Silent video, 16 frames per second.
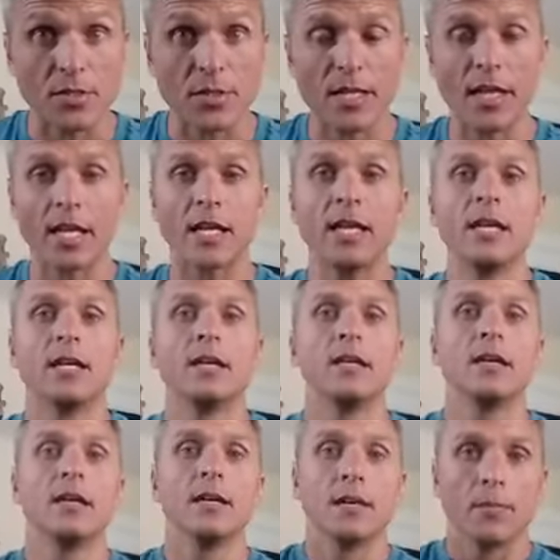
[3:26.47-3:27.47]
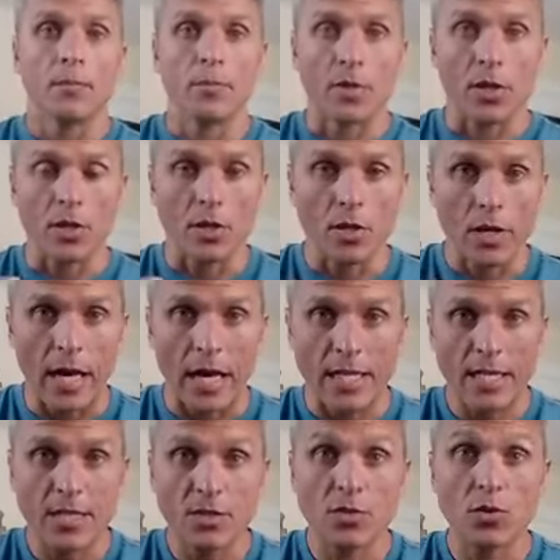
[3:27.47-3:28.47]
Okay, but I
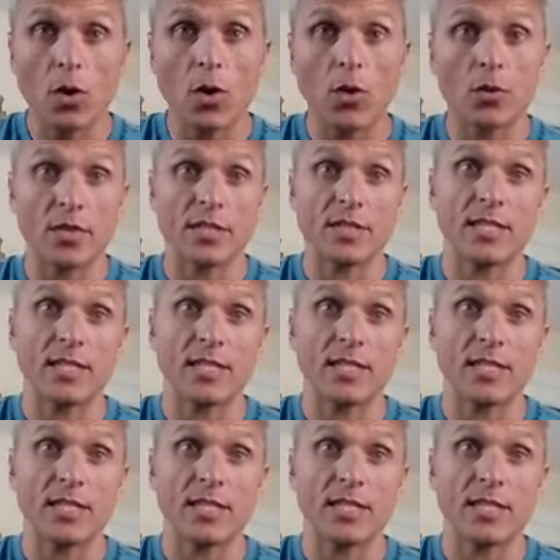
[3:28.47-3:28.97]
need you to hold it,